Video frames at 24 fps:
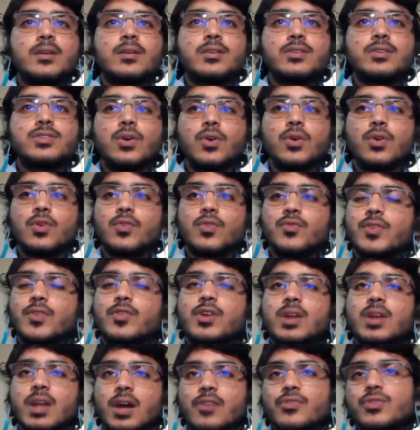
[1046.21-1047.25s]
so we
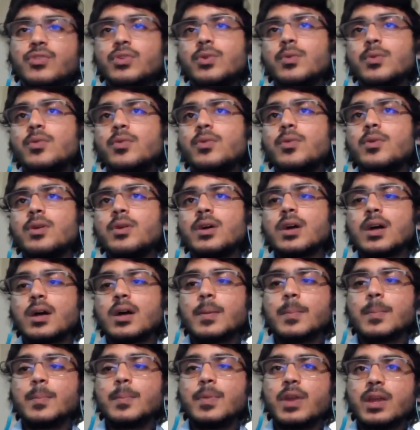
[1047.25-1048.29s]
would love to
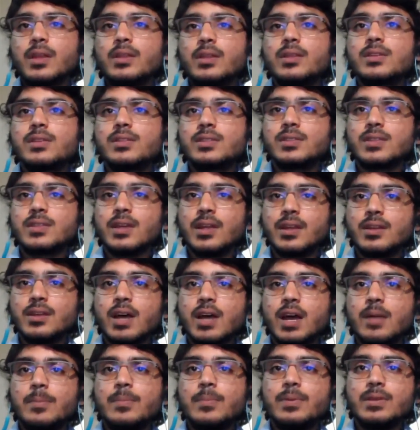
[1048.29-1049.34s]
uh, bring this
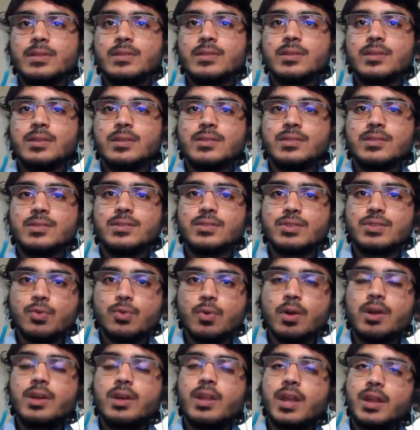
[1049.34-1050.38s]
entire business
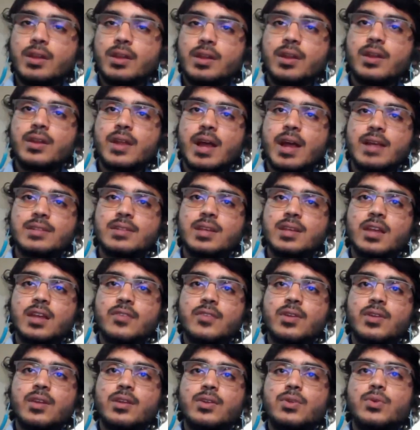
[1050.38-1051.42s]
to a greater international
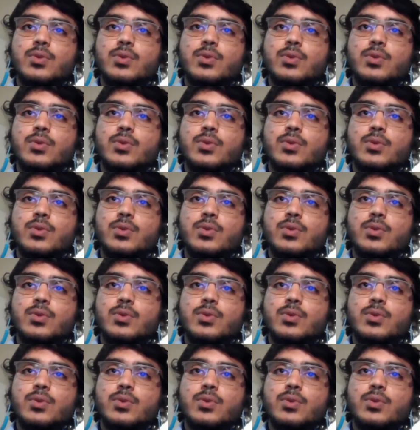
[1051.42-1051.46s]
level,